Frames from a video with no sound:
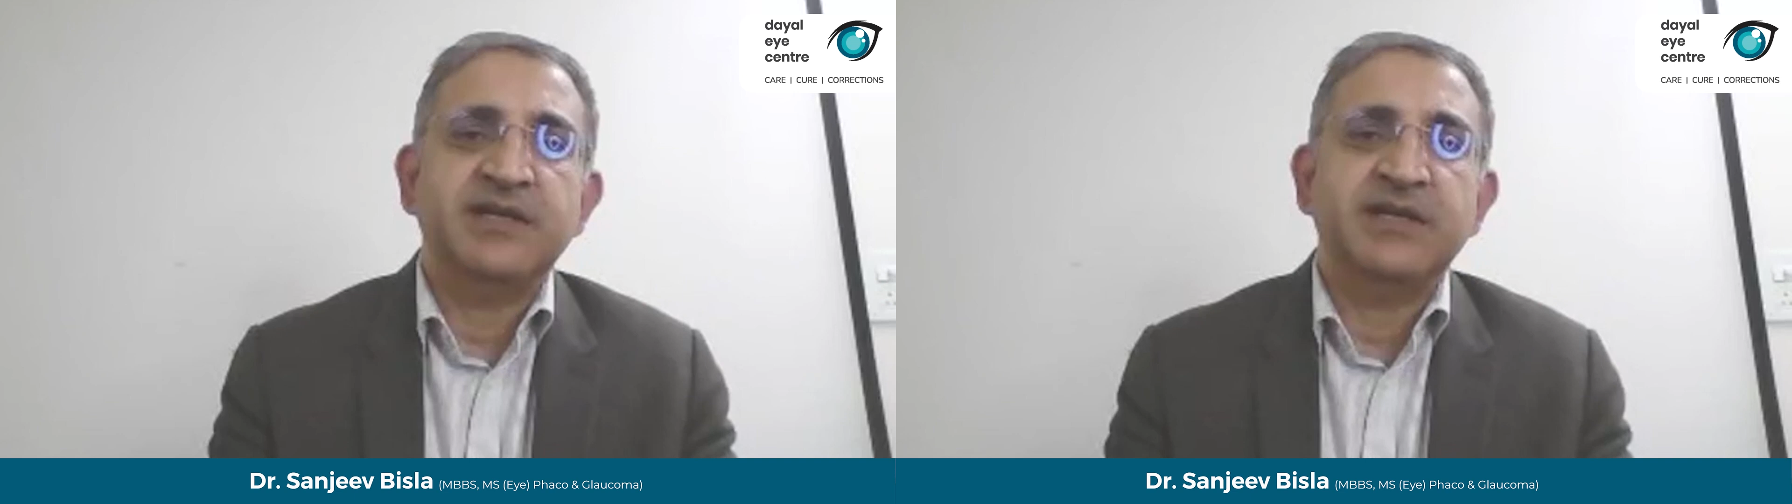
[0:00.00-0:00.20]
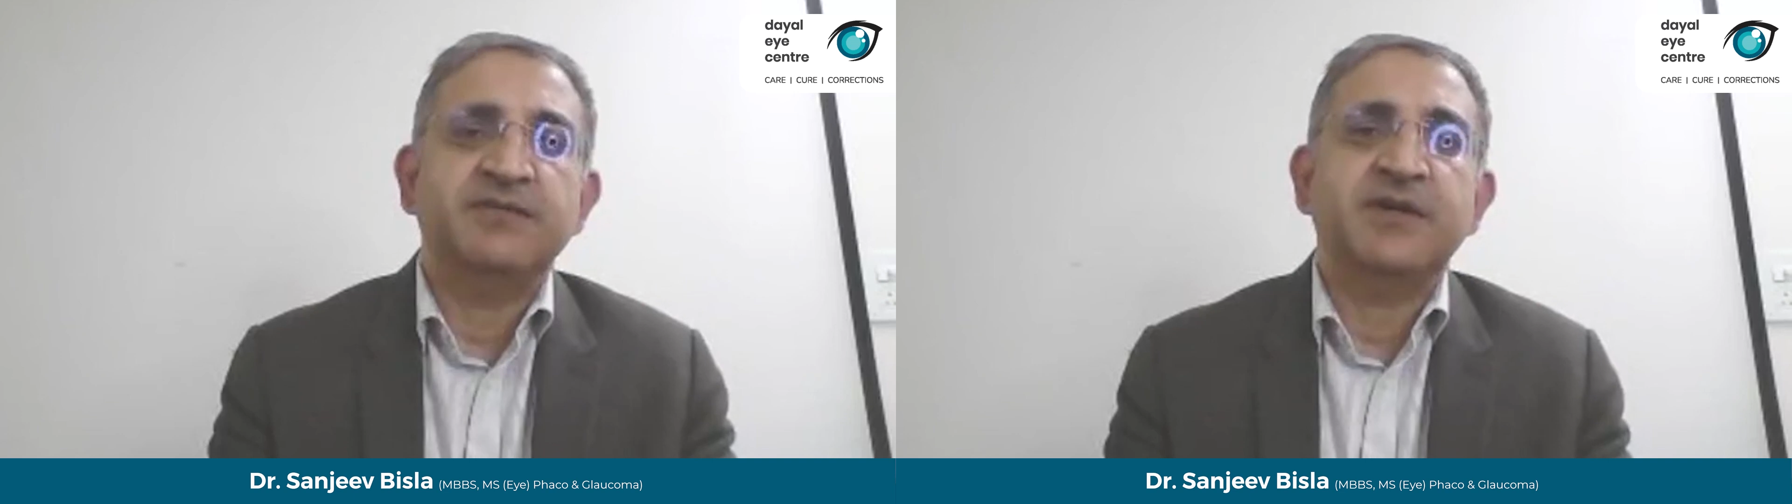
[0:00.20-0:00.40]

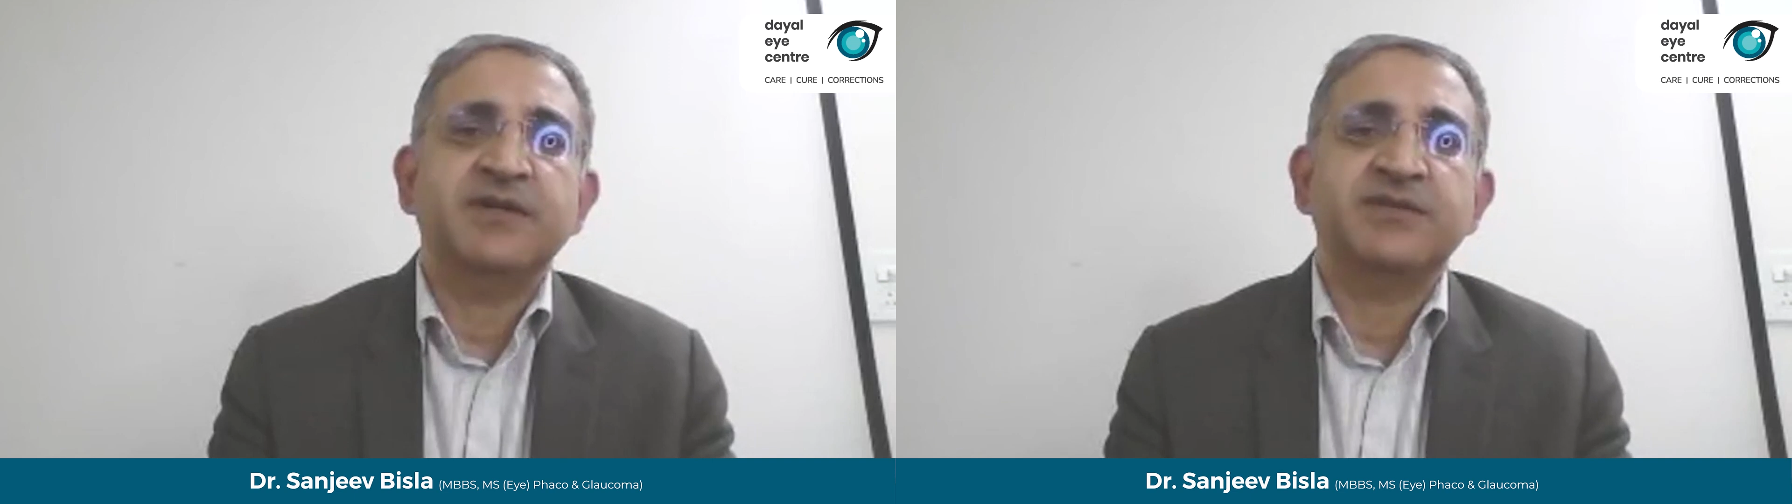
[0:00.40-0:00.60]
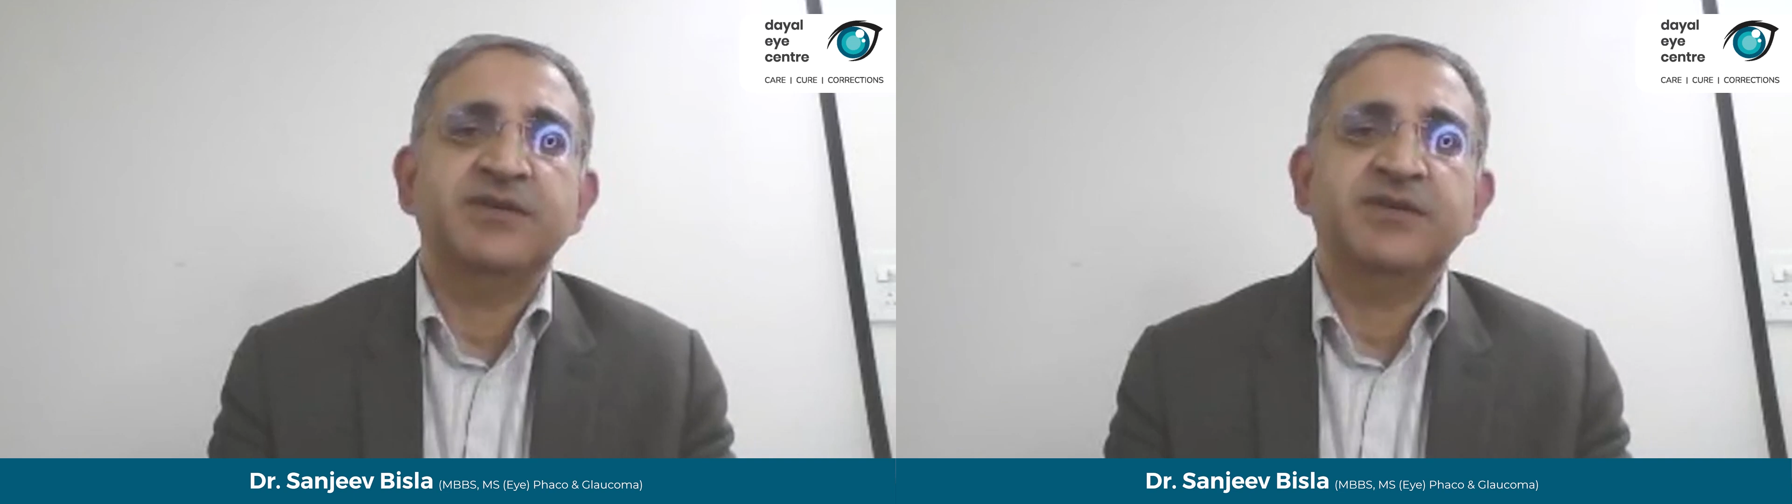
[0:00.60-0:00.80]
and
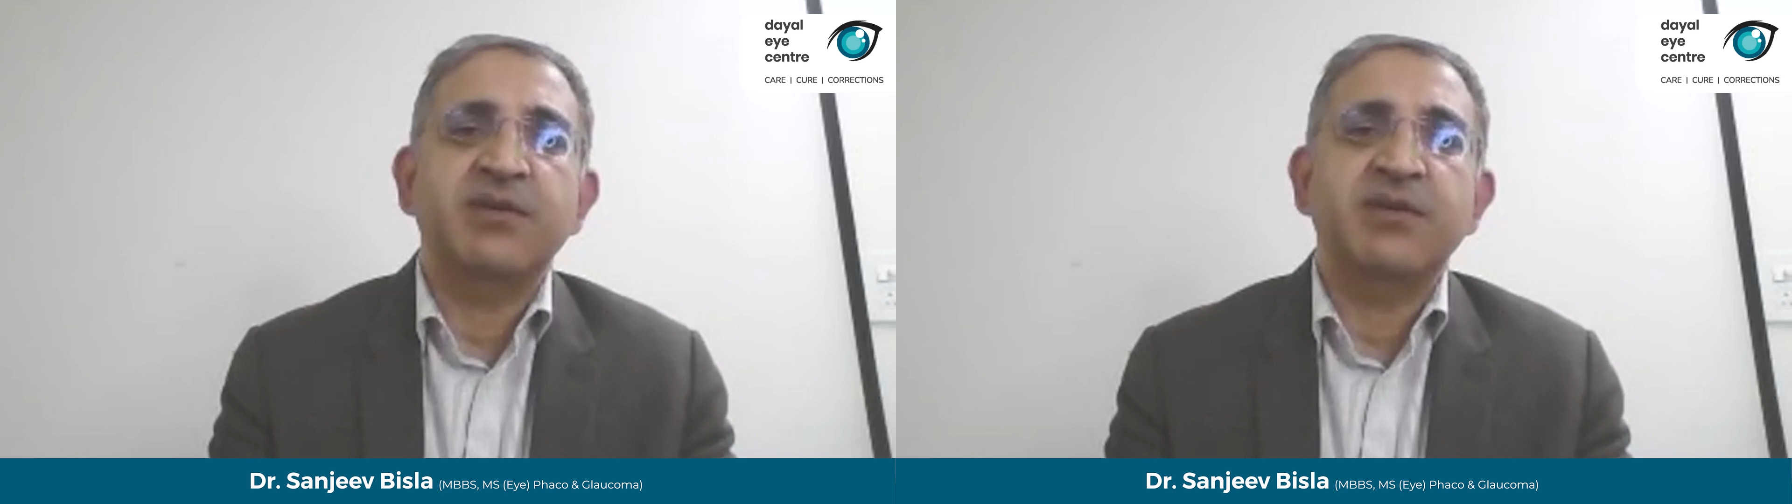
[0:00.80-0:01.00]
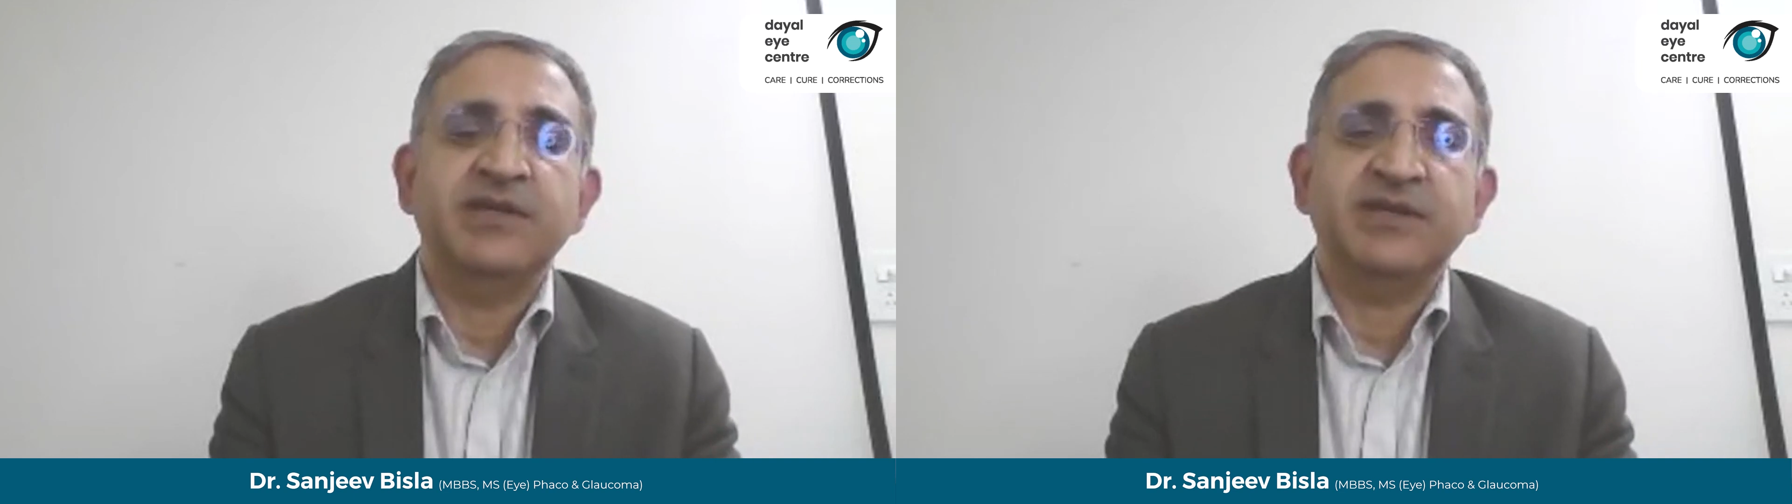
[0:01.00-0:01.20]
faster
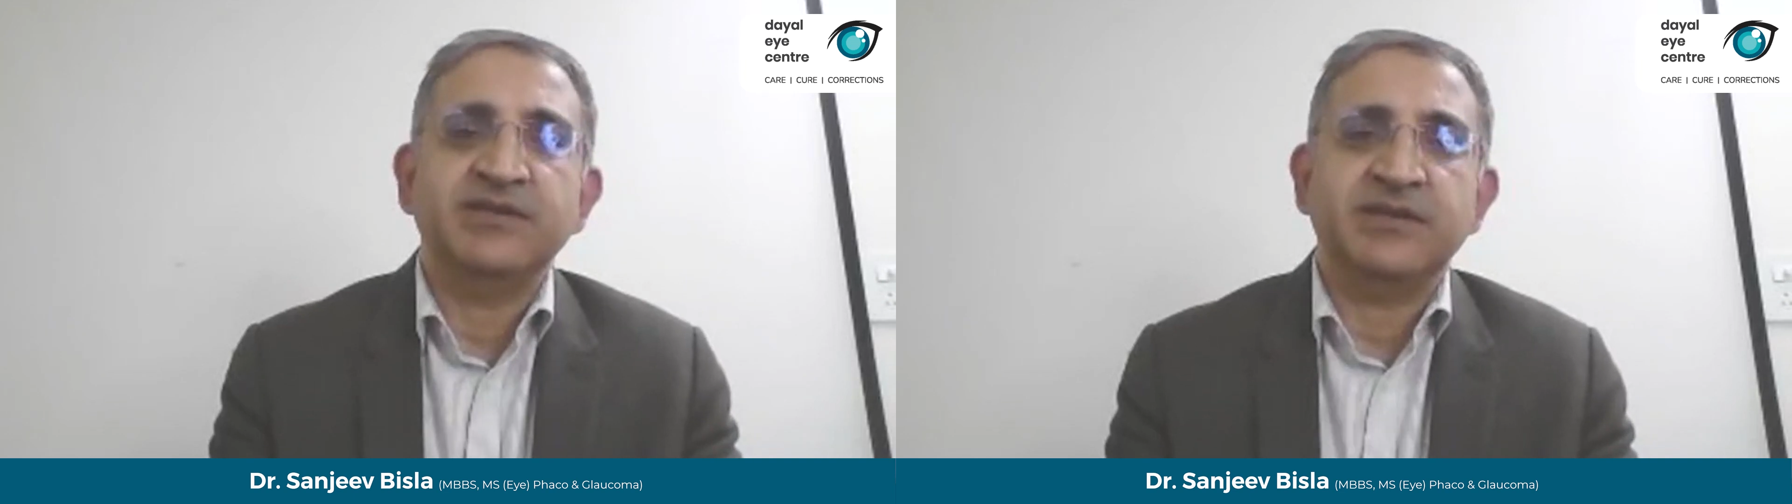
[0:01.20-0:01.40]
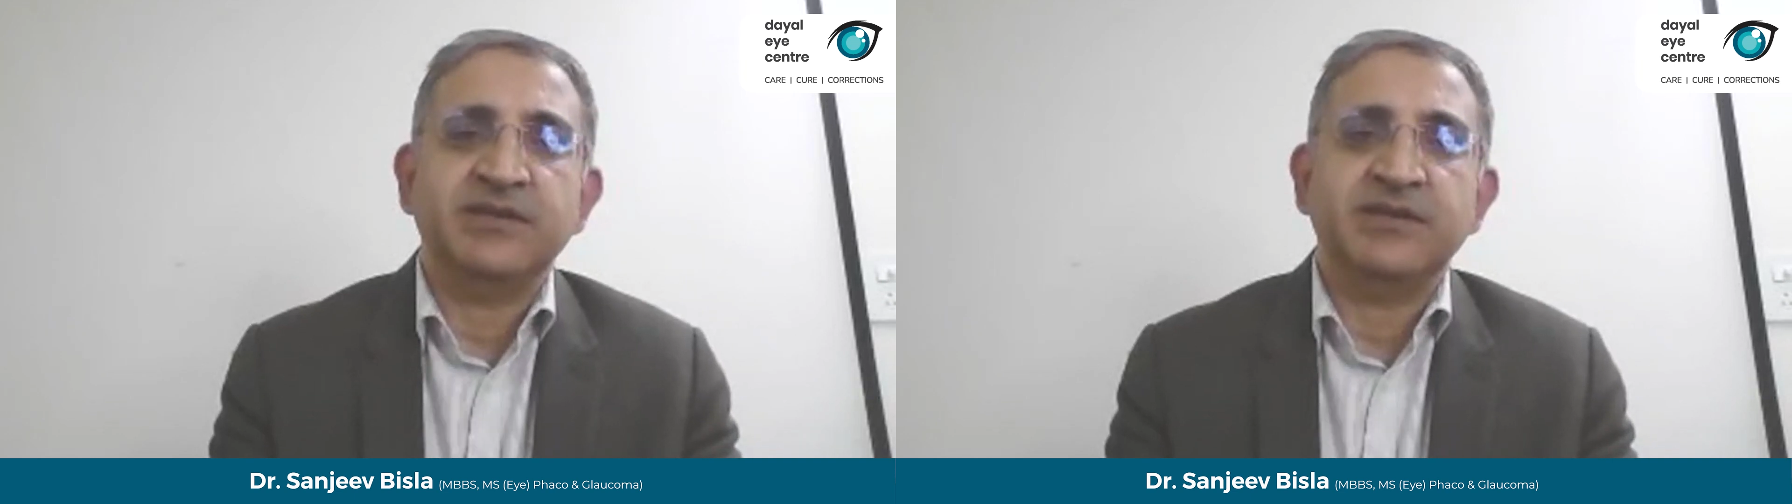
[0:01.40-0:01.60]

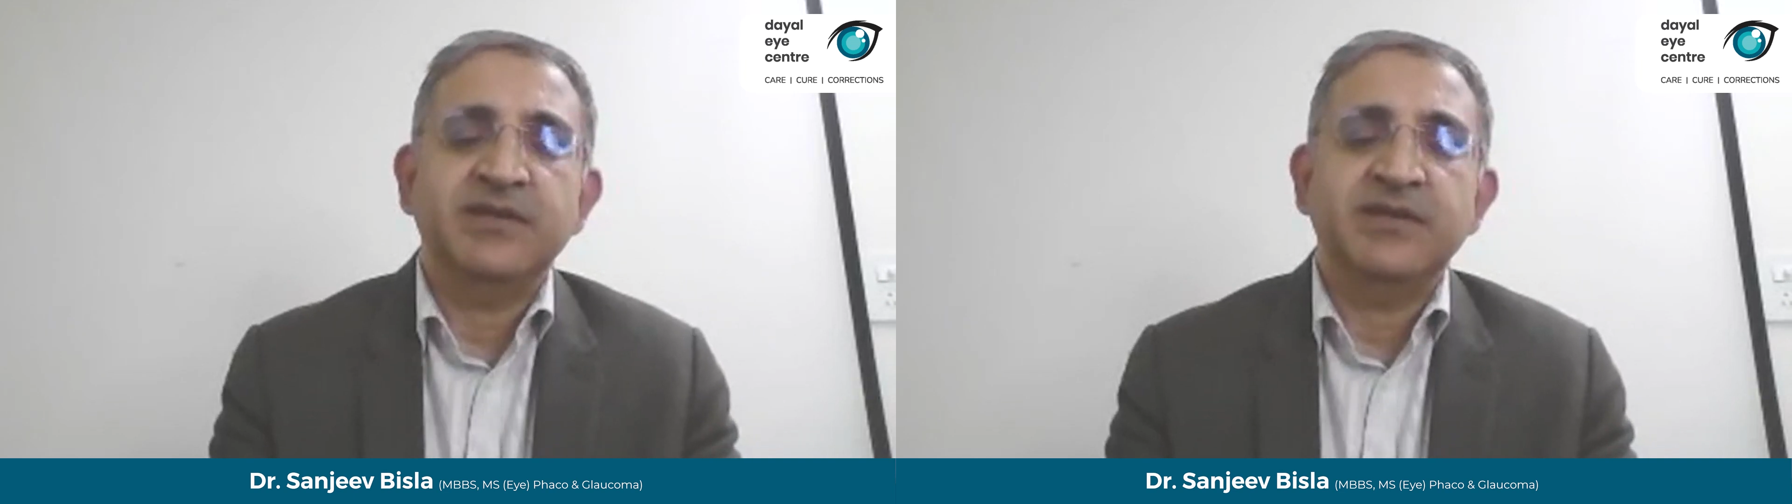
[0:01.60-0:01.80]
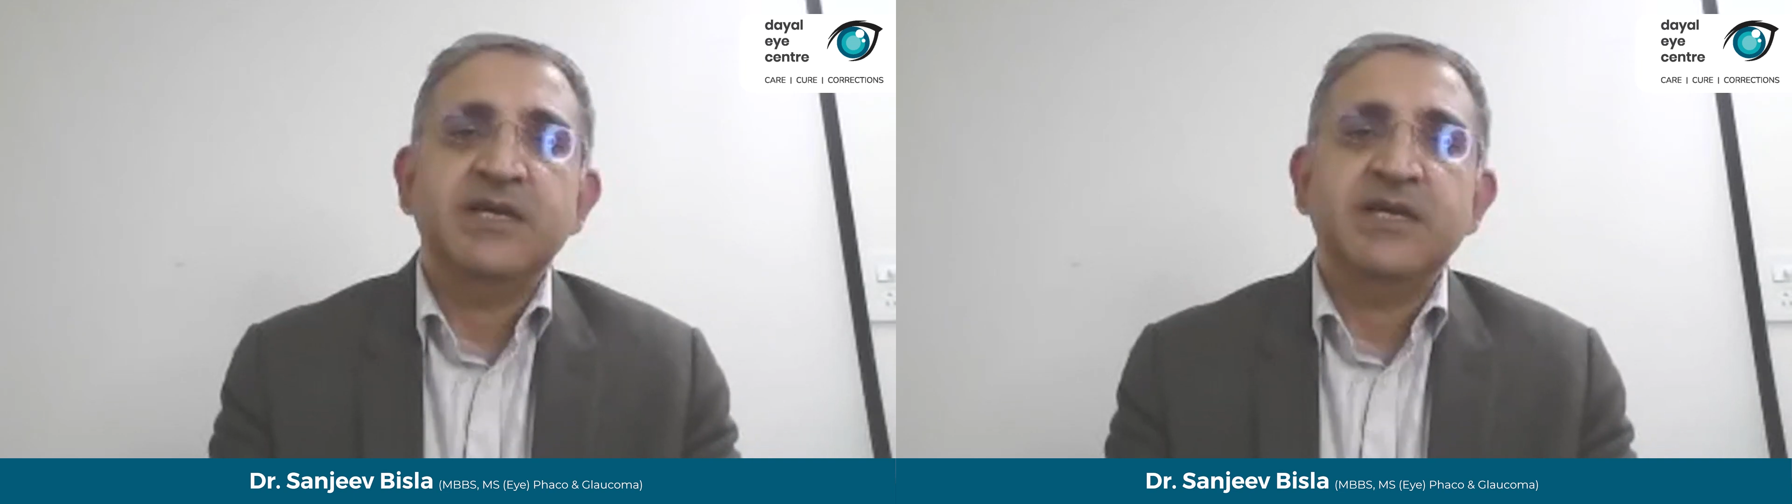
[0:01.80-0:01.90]
rehabilitation.